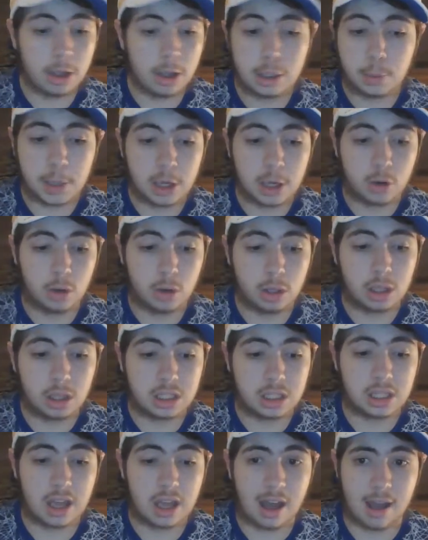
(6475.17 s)
been good
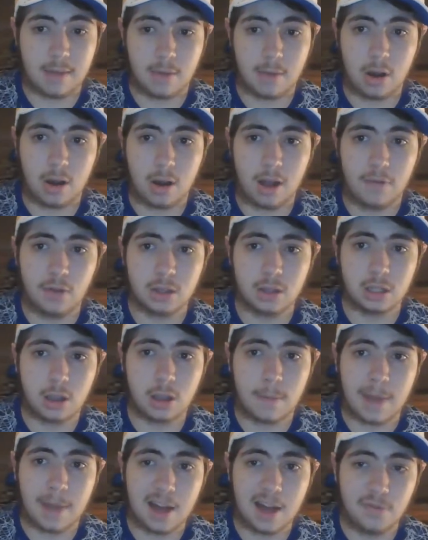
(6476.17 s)
this game. Oh, I feel
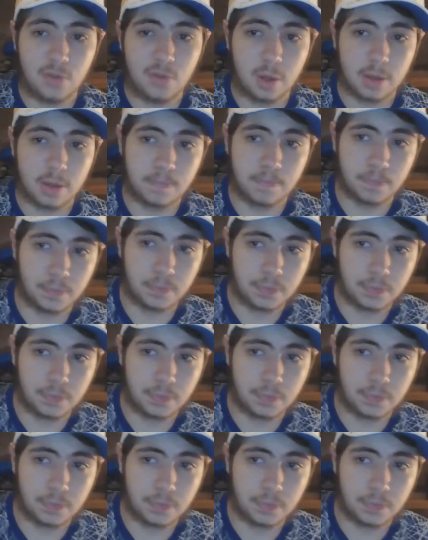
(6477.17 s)
so bad for them.